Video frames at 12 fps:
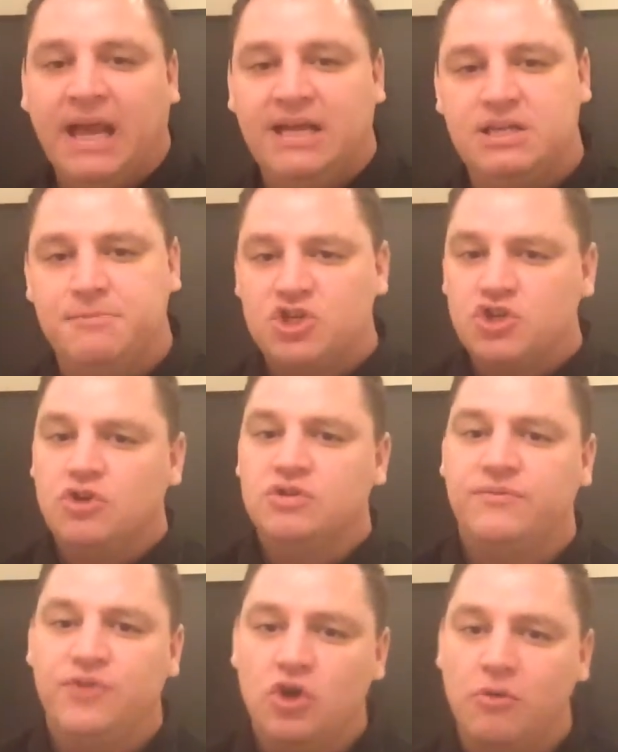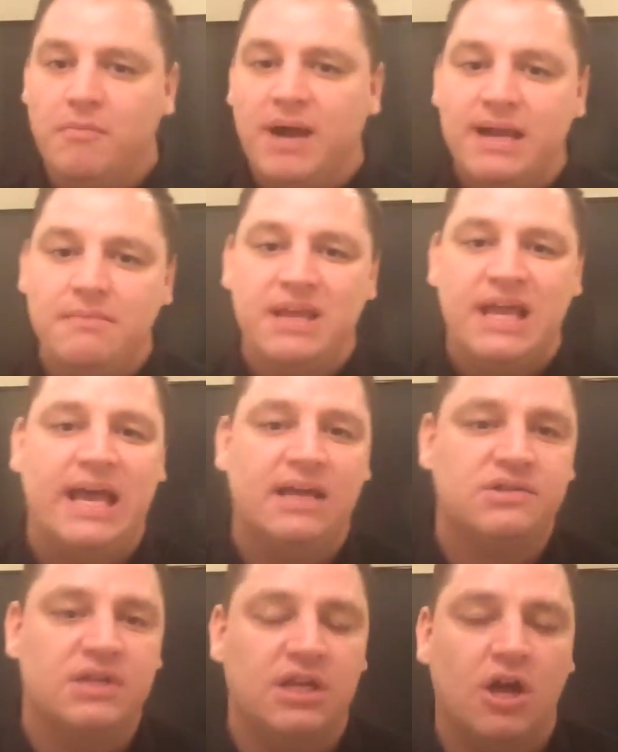I say, Mr. Jones, if you don't mind me
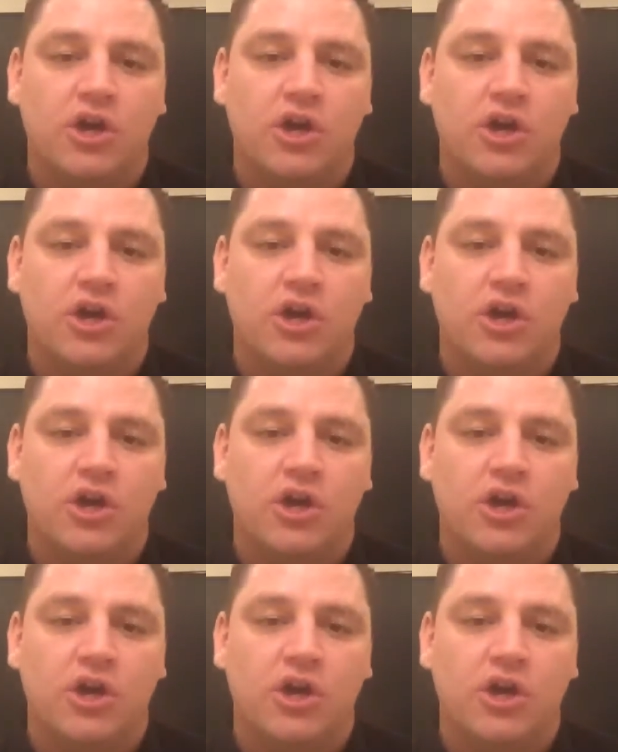asking,